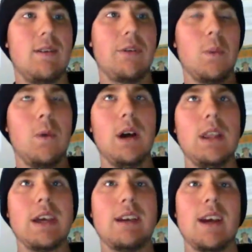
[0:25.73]
For
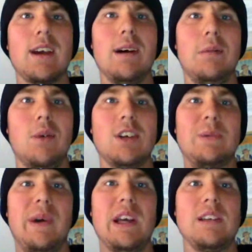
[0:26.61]
one, they take up more
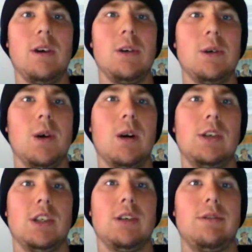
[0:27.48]
space on your
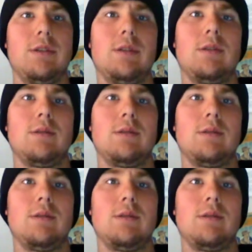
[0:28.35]
hard drive.